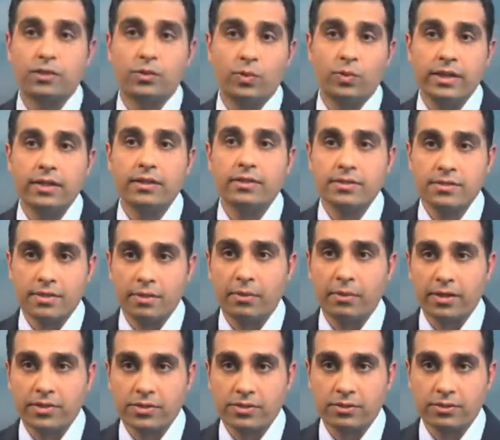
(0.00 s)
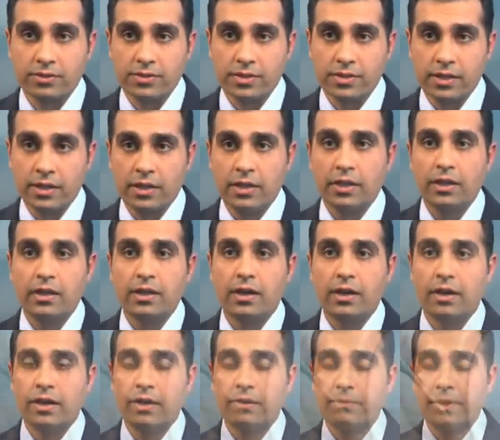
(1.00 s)
weakens the muscles,
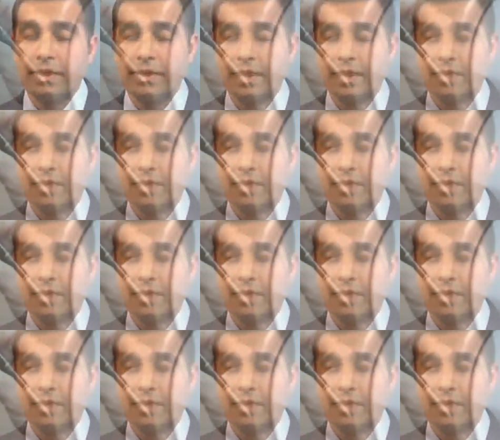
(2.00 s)
and I